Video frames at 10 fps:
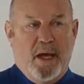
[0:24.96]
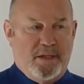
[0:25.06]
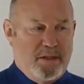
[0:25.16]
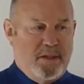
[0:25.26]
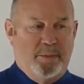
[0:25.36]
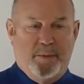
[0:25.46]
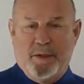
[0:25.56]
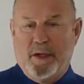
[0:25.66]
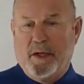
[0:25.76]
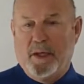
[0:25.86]
has a
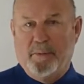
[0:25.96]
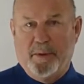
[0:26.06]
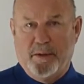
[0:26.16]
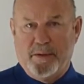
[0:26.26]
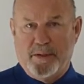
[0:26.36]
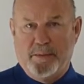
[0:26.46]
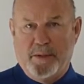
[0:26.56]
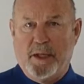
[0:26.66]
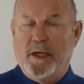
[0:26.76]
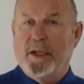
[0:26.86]
sympathetic and a
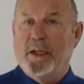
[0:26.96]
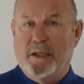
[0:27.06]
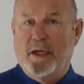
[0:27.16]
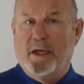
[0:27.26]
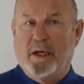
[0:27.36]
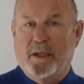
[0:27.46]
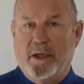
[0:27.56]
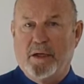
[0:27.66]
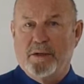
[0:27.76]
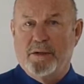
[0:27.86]
parasympathetic
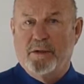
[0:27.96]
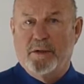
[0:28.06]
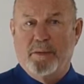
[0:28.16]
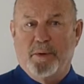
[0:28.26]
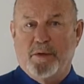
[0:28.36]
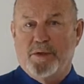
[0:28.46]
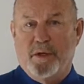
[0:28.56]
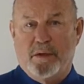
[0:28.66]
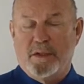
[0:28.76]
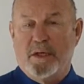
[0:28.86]
layer to it. They both
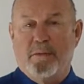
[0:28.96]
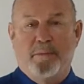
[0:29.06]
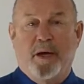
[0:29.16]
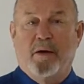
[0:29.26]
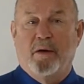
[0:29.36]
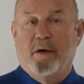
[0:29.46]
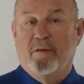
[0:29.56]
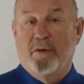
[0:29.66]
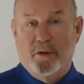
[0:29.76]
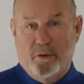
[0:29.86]
share the same amount
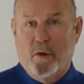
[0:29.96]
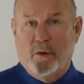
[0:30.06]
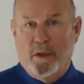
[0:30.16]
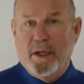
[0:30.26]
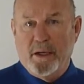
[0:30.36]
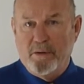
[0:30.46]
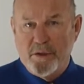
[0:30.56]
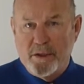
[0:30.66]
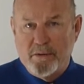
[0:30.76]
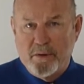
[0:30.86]
of neuronal
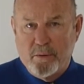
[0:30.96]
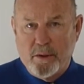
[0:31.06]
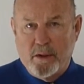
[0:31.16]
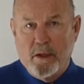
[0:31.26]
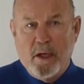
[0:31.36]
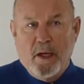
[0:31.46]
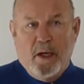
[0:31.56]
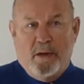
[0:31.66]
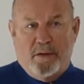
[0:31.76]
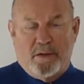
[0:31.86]
energy, if you will.
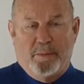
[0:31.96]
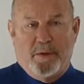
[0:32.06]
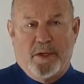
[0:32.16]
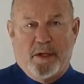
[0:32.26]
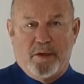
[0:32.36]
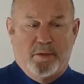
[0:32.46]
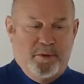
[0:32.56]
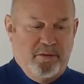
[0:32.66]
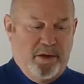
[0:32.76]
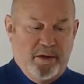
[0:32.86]
The sympathetic
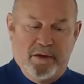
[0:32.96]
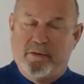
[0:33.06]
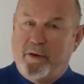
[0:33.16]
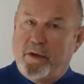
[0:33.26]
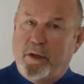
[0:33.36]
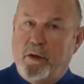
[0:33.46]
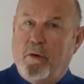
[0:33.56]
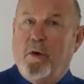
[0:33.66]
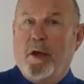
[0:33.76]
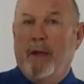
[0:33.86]
should be very, very
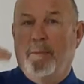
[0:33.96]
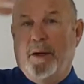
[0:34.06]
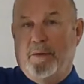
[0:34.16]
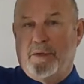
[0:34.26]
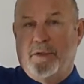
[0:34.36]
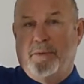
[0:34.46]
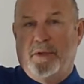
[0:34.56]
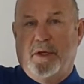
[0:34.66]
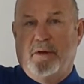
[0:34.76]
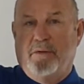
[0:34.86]
low,
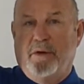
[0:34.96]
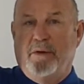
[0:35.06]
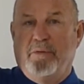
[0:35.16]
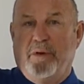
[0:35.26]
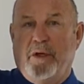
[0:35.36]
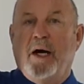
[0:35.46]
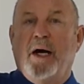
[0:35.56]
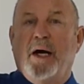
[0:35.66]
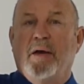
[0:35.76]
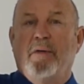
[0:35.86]
parasympathetic very, very
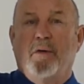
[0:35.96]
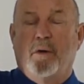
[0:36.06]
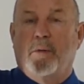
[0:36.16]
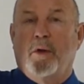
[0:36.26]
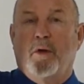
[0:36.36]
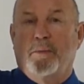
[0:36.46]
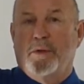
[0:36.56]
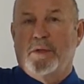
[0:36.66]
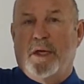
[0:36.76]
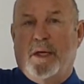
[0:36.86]
high in the normal
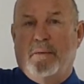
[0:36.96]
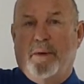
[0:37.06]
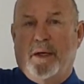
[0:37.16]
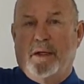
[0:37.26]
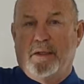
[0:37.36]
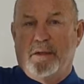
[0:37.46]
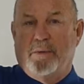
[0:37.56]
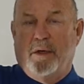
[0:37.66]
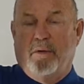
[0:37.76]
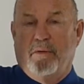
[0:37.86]
homeostatic
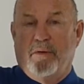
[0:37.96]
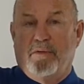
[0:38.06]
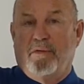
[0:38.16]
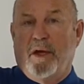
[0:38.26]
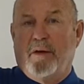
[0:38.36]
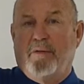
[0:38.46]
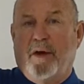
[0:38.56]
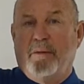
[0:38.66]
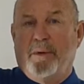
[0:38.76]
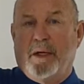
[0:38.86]
mechanism. However, the flight or
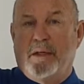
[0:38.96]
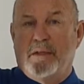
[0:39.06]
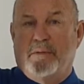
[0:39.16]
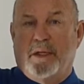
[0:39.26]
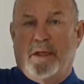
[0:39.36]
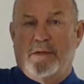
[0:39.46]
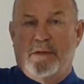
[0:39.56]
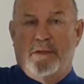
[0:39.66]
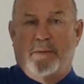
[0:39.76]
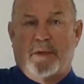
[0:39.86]
fight mechanism allows
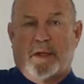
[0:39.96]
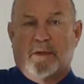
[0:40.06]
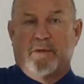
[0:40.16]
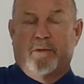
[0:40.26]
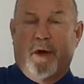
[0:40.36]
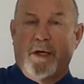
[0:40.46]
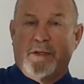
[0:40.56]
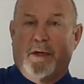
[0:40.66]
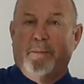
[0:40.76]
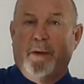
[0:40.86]
the sympathetic to
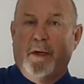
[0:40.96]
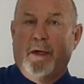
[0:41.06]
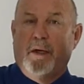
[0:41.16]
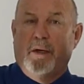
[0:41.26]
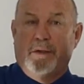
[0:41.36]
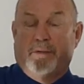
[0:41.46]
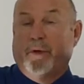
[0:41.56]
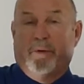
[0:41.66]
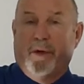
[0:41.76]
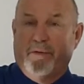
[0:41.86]
rise up, to
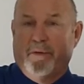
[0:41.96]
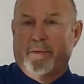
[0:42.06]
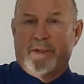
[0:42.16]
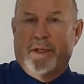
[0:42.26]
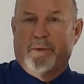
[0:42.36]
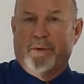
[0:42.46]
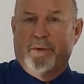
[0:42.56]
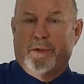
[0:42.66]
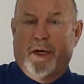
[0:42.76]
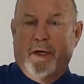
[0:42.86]
run away from a
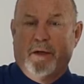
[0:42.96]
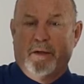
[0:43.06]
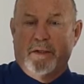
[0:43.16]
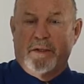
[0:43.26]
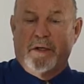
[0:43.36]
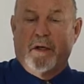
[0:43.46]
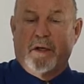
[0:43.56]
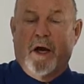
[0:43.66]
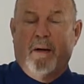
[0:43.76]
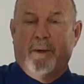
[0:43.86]
saber-toothed tiger, and
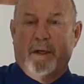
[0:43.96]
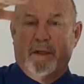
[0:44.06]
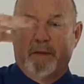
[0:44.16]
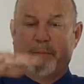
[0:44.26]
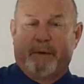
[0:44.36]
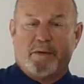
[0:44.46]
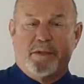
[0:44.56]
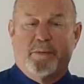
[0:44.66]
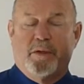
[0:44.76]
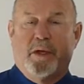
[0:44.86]
concomitantly the
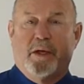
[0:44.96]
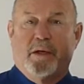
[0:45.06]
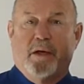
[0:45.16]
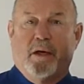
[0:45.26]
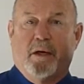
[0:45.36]
parasympathetic